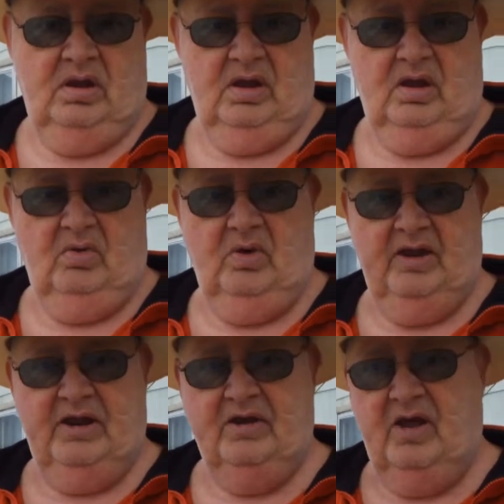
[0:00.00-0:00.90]

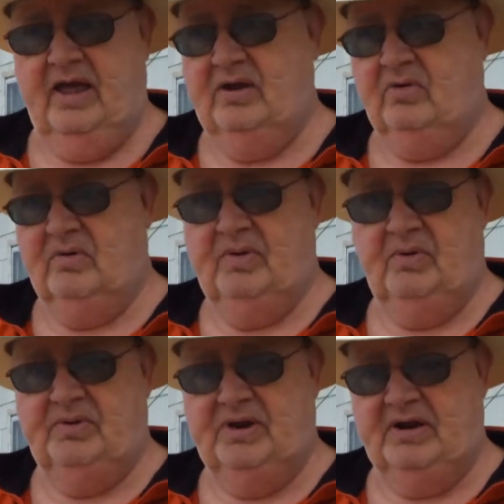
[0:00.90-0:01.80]
I don't
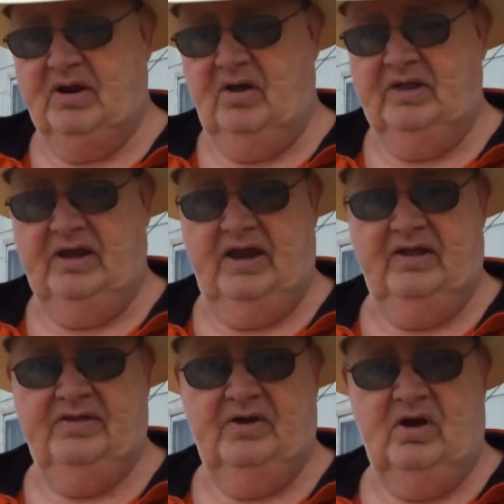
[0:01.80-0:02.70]
remember what they call that.
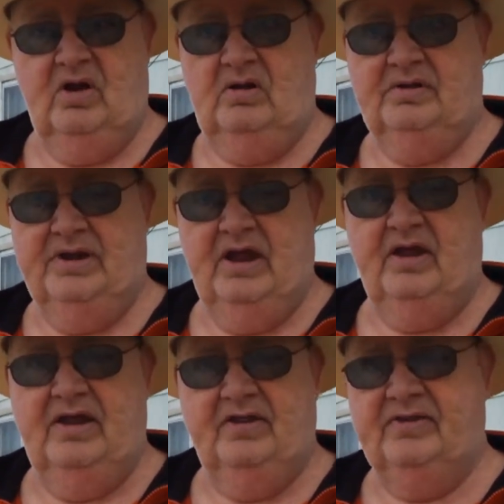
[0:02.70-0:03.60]
Ethanol. Yeah,
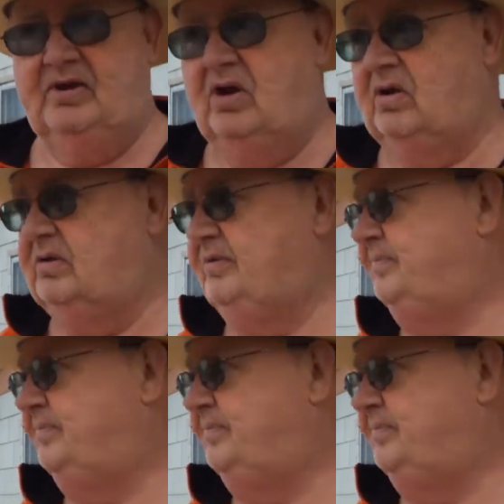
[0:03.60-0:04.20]
ethanol.